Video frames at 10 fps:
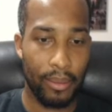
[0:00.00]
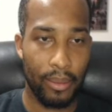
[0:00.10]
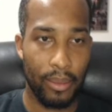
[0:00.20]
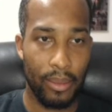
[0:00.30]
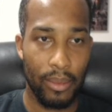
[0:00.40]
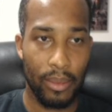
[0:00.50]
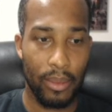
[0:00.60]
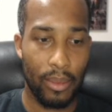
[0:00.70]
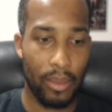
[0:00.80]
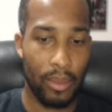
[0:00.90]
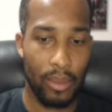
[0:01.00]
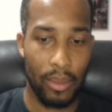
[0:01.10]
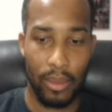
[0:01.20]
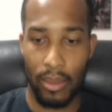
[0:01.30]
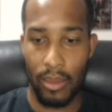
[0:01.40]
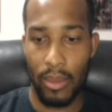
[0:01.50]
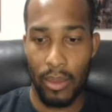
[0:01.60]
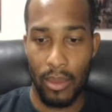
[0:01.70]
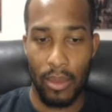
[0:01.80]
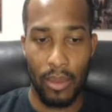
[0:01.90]

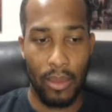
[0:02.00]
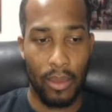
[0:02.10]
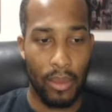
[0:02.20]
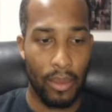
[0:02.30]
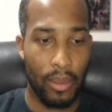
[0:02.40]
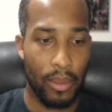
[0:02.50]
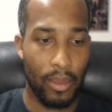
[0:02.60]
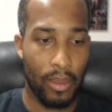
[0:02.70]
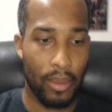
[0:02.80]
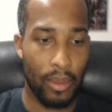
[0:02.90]
[no speech]